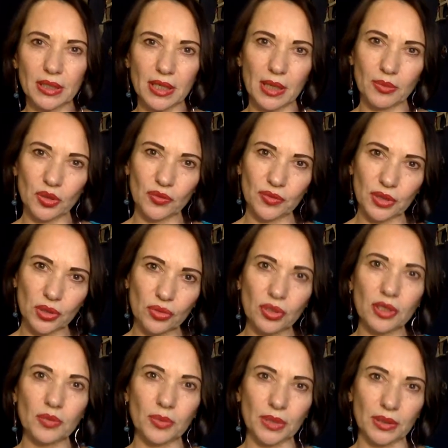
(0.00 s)
names of the
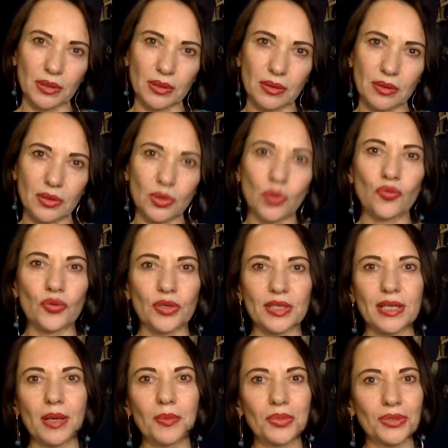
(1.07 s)
treatment. So, for
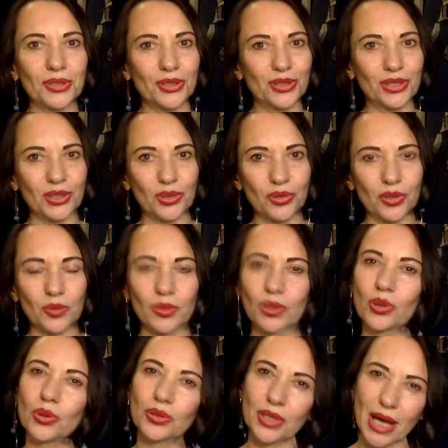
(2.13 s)
example, there is a treatment
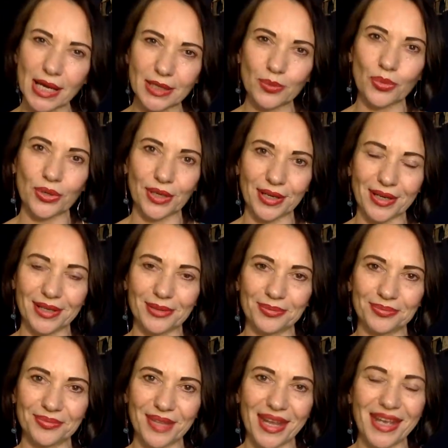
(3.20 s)
called icebreaker.
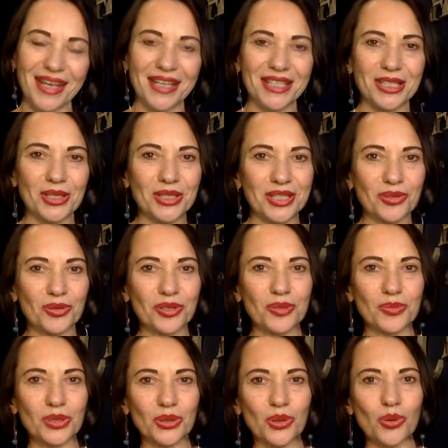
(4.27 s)
There is a
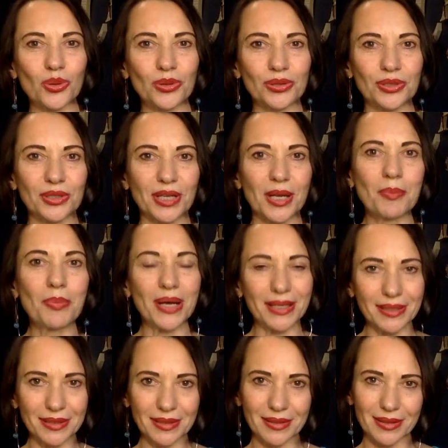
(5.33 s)
treatment called
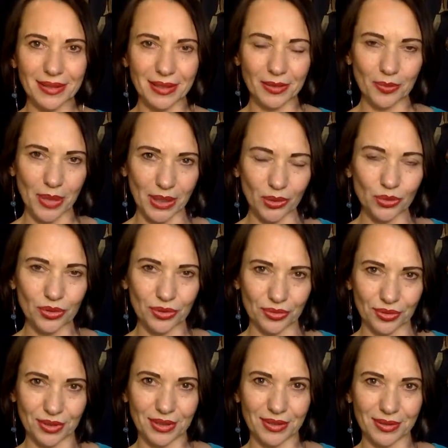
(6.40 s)
abundance and
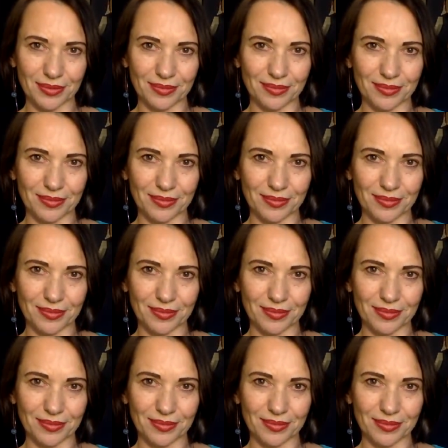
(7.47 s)
boundaries.